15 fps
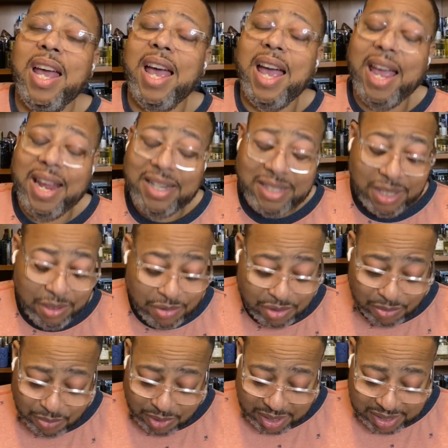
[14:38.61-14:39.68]
I hate to use
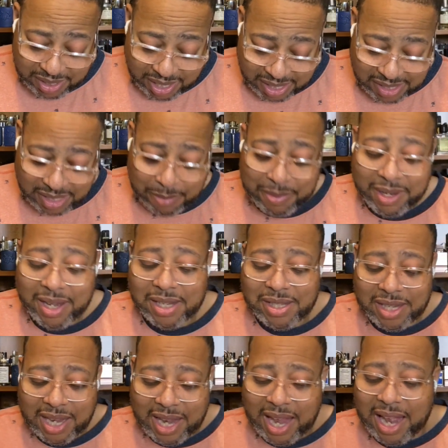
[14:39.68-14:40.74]
the word dusty because
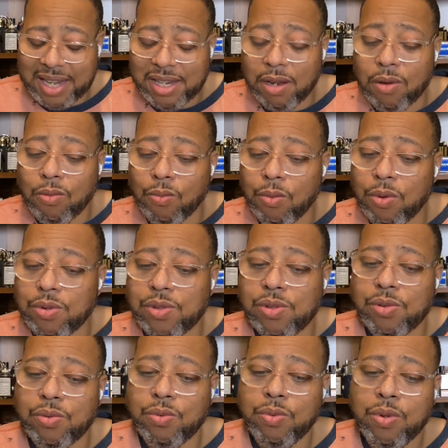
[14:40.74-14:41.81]
I don't want
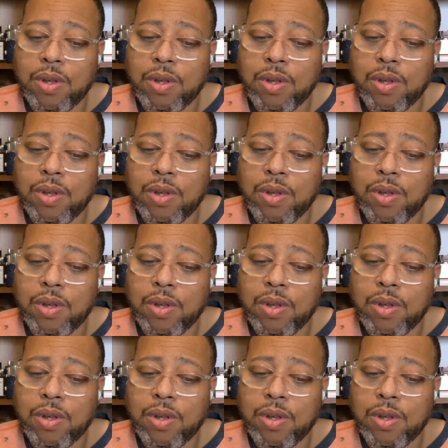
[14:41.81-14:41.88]
to